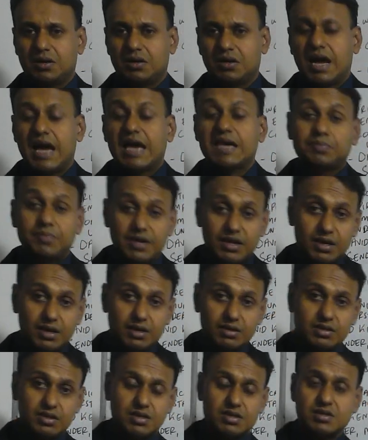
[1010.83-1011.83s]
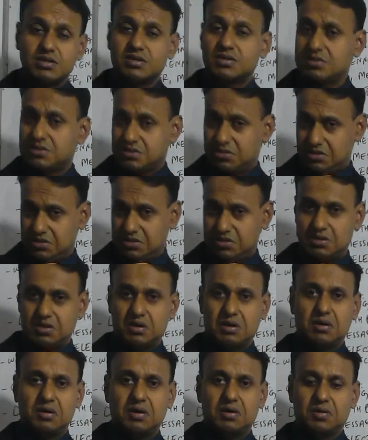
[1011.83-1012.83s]
iPad, there's
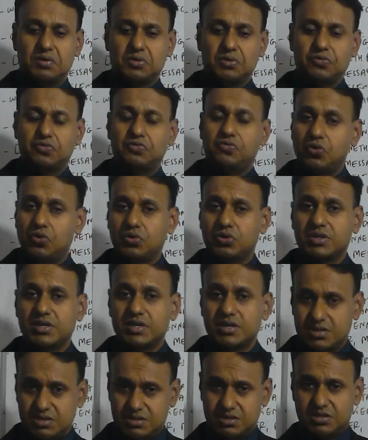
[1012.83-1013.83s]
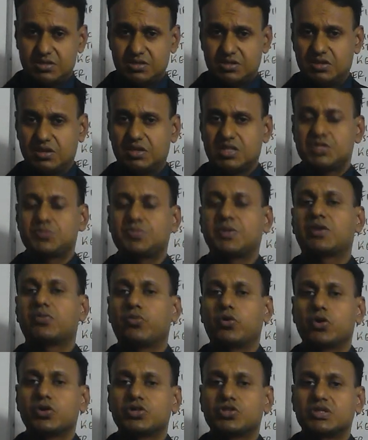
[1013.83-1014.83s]
in the phone, there's a
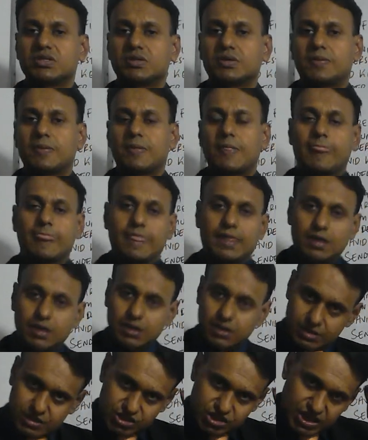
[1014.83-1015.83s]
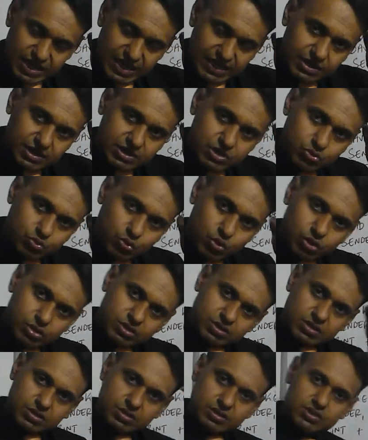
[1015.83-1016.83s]
smartwatch. The channel is what?
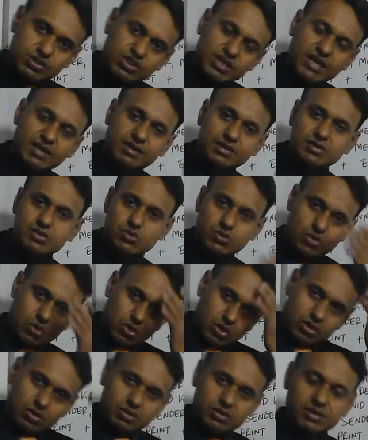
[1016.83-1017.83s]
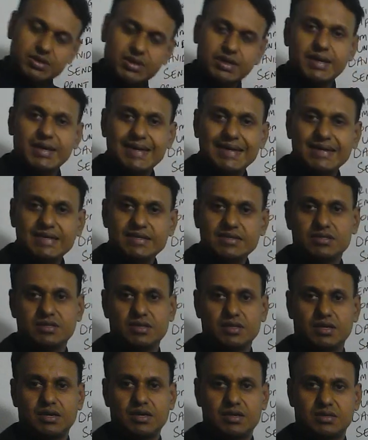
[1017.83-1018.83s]
Channel is called
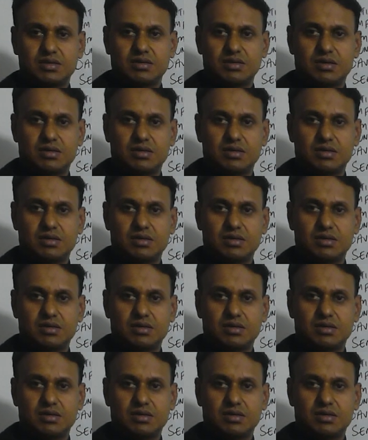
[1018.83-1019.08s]
internet.